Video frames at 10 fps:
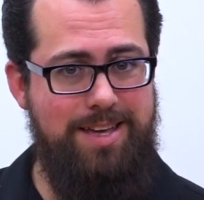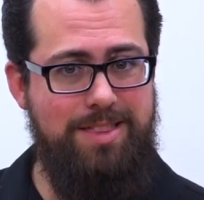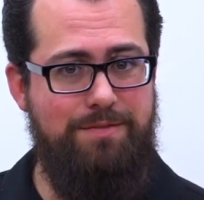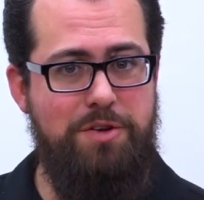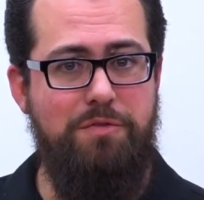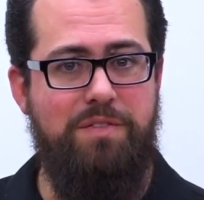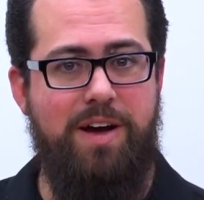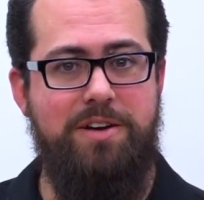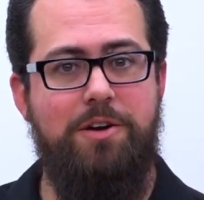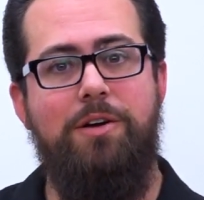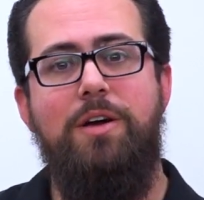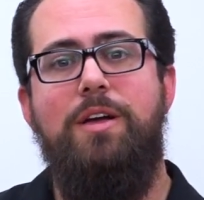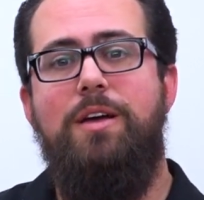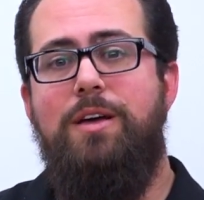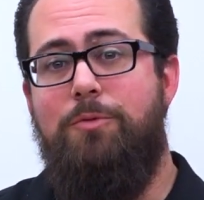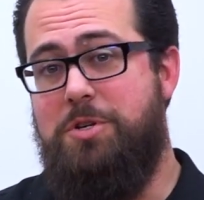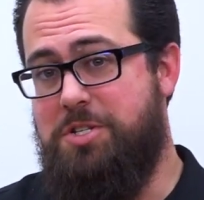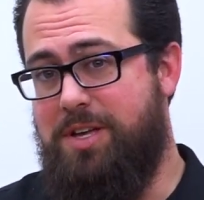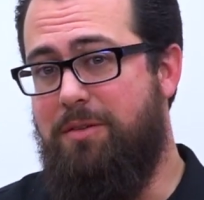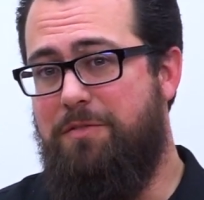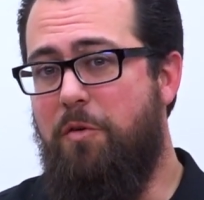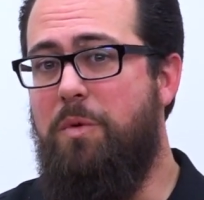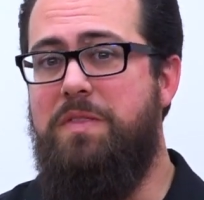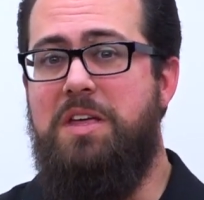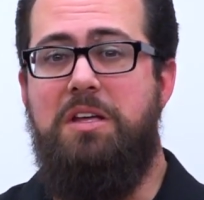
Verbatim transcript: in the viewfinder, which is helpful when the